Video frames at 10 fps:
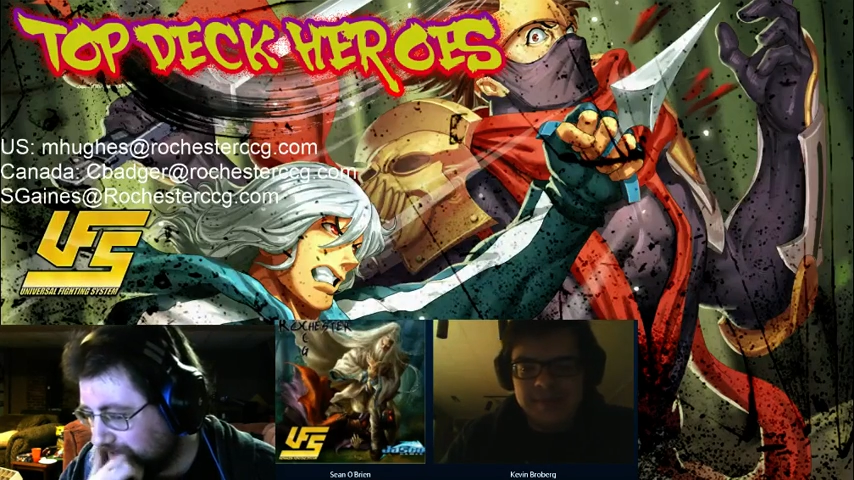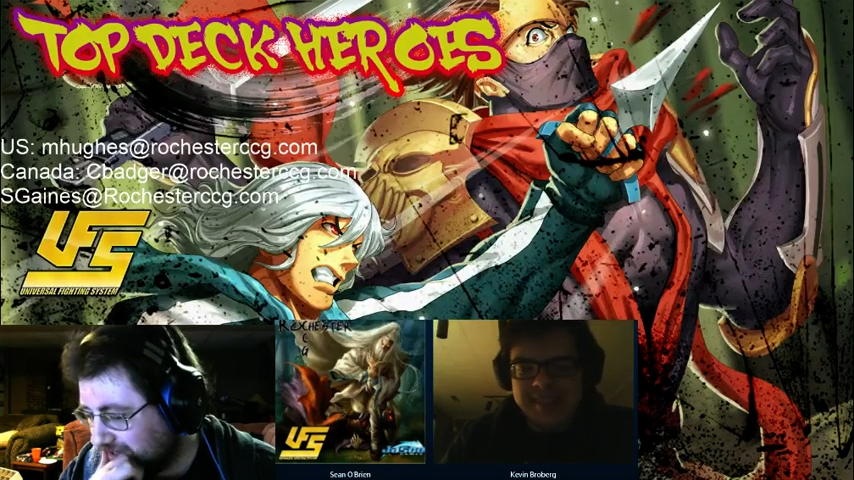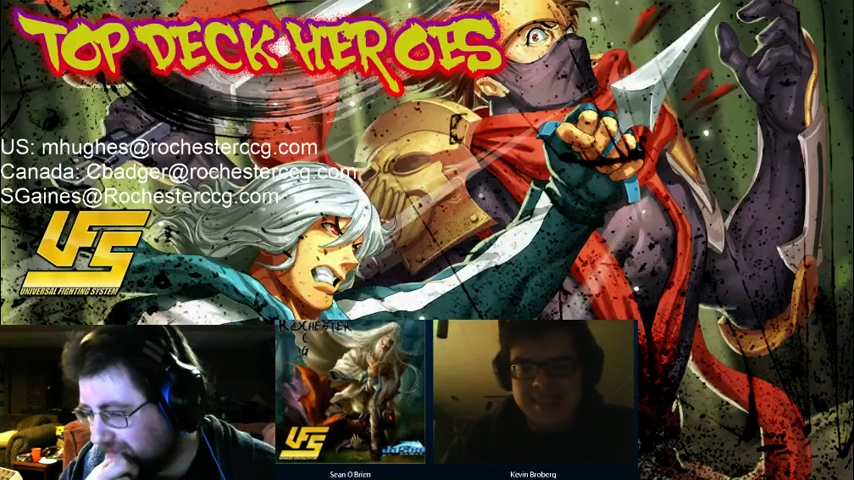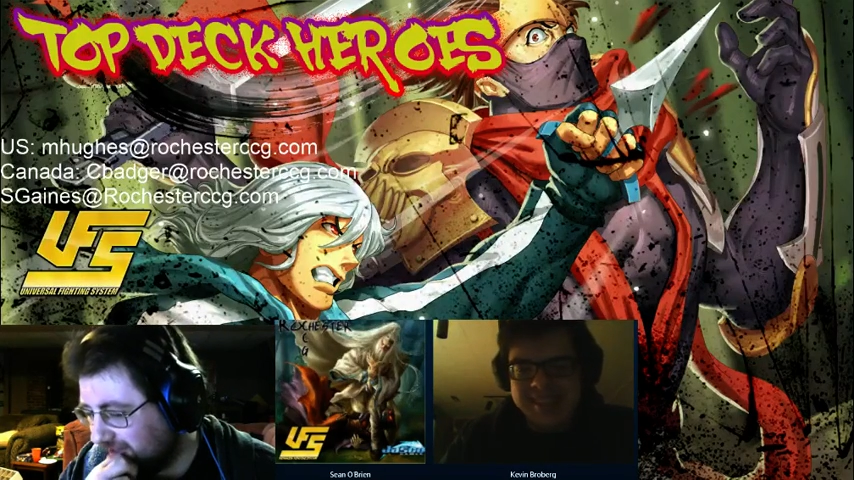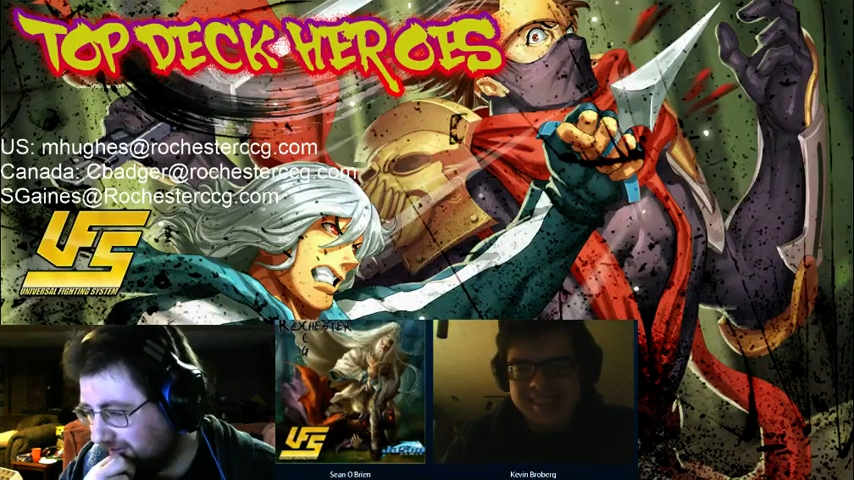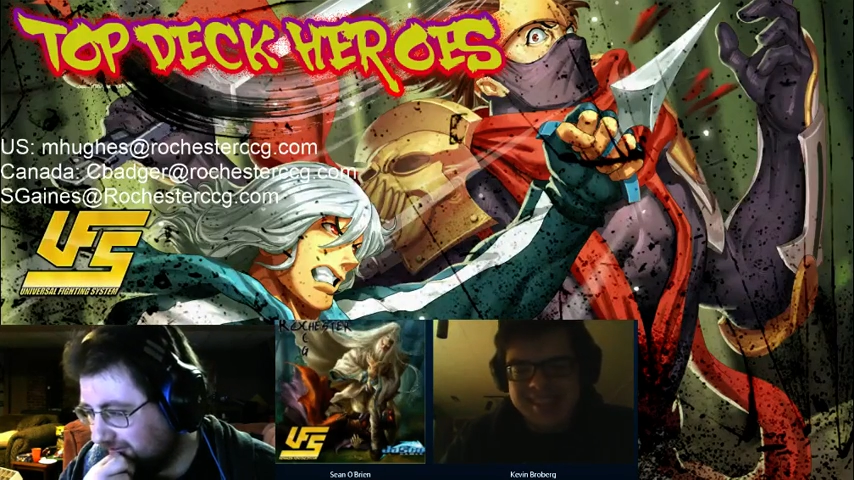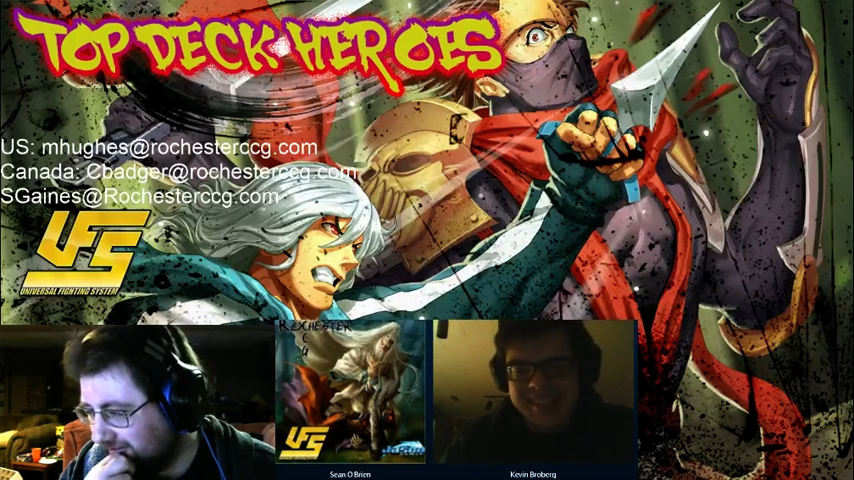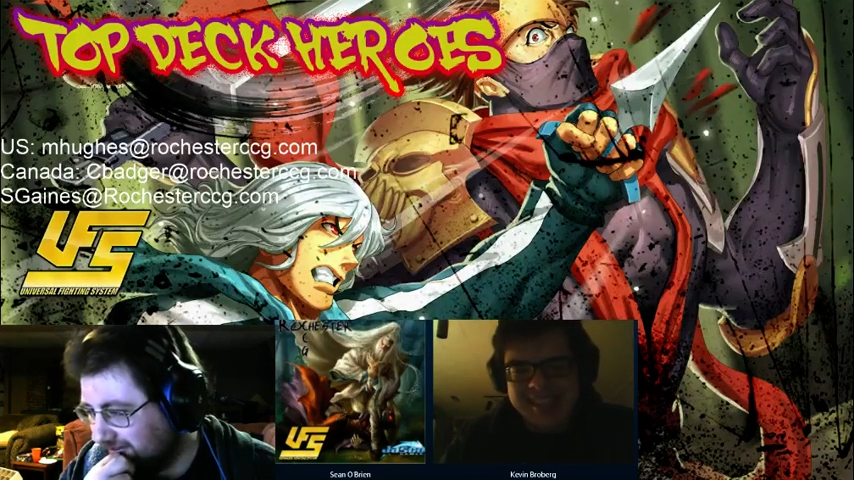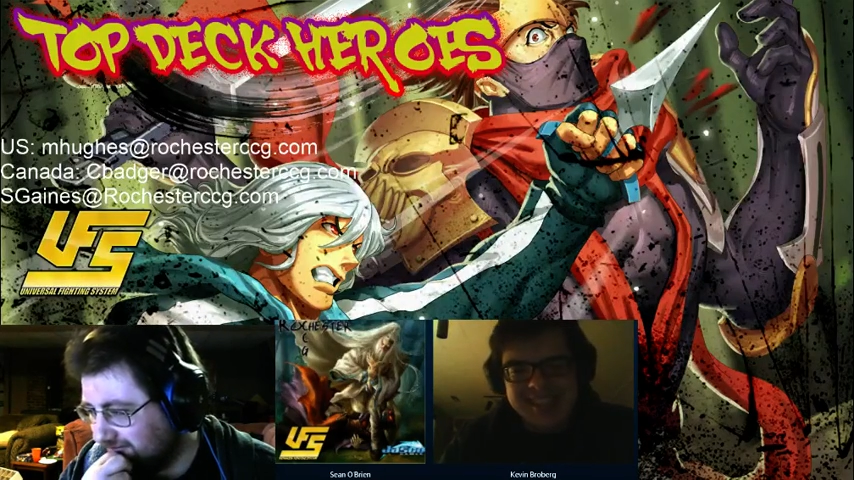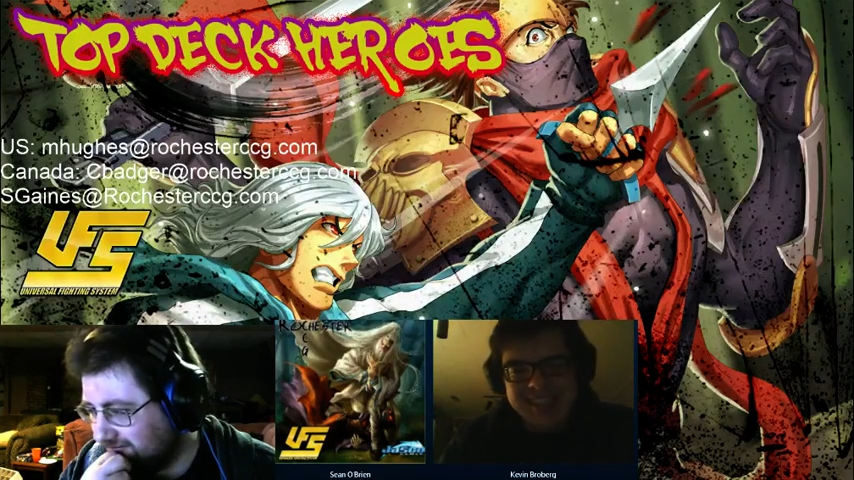big thing
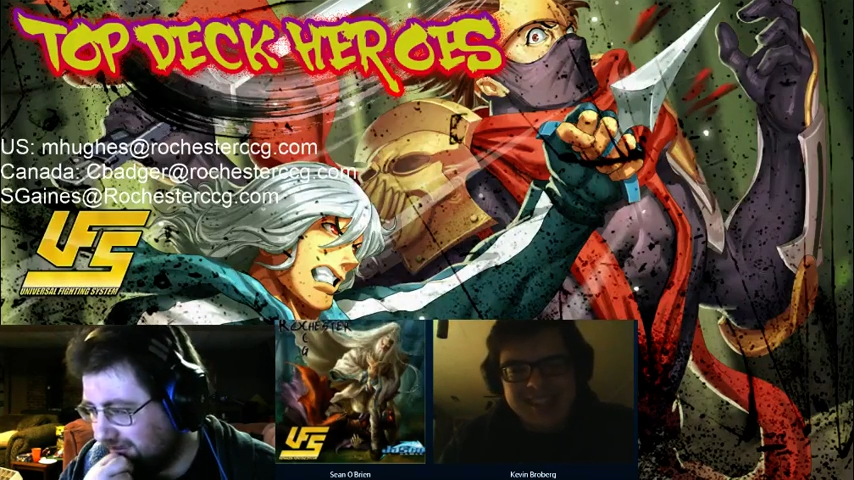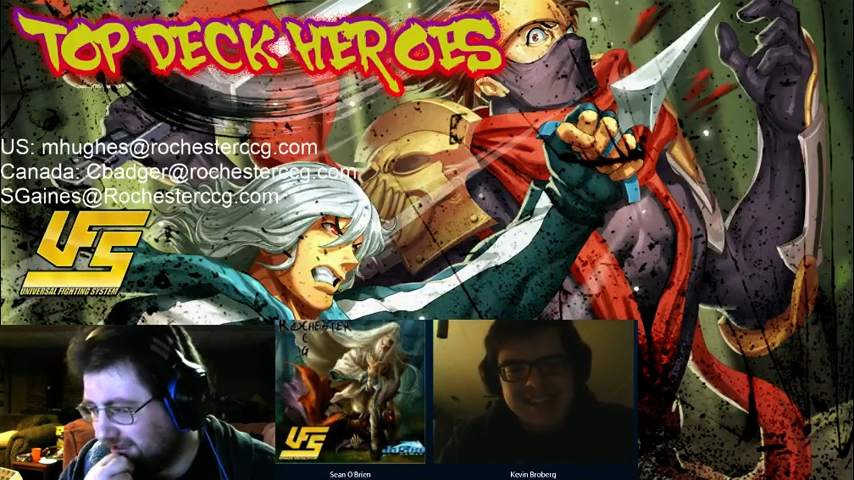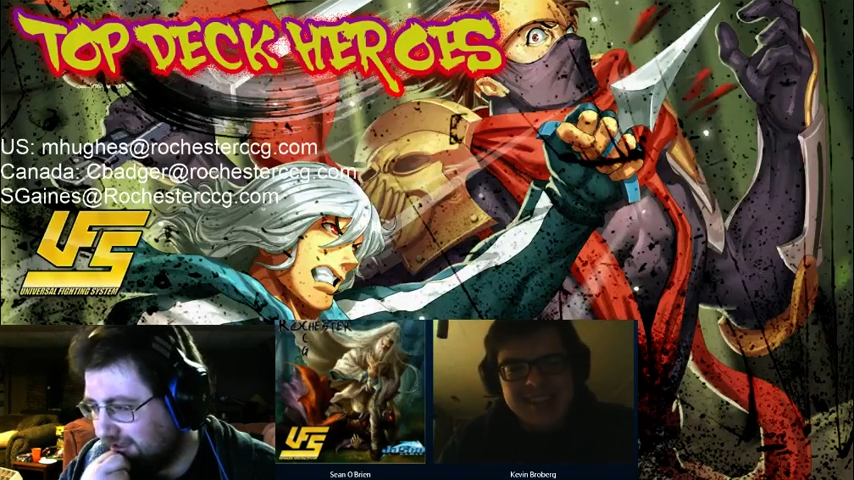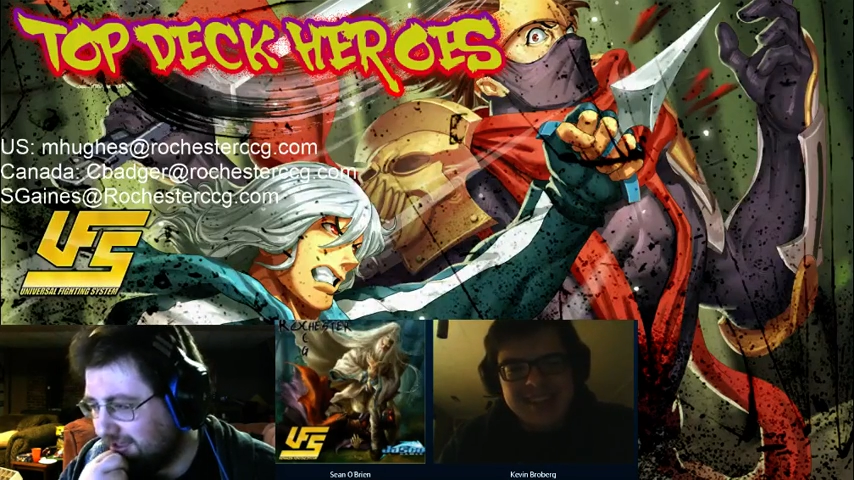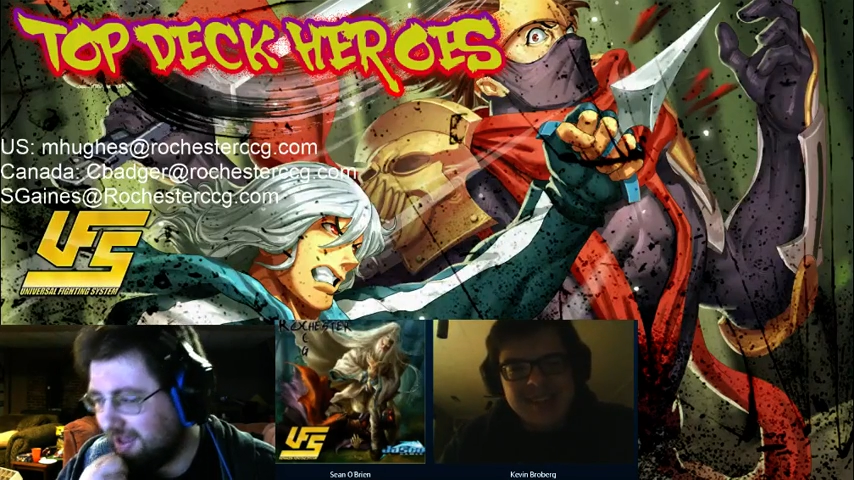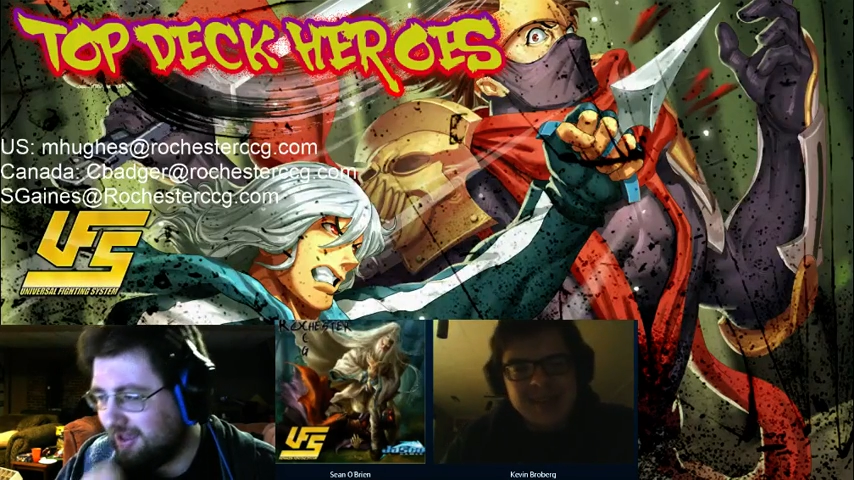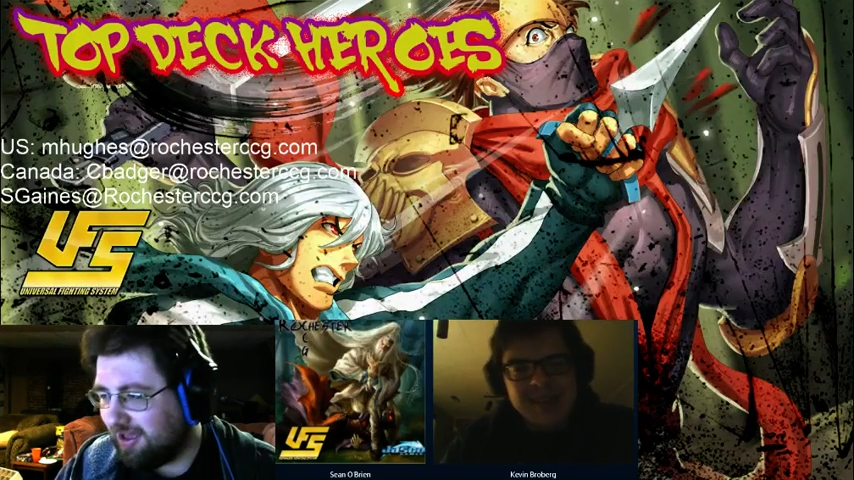is, a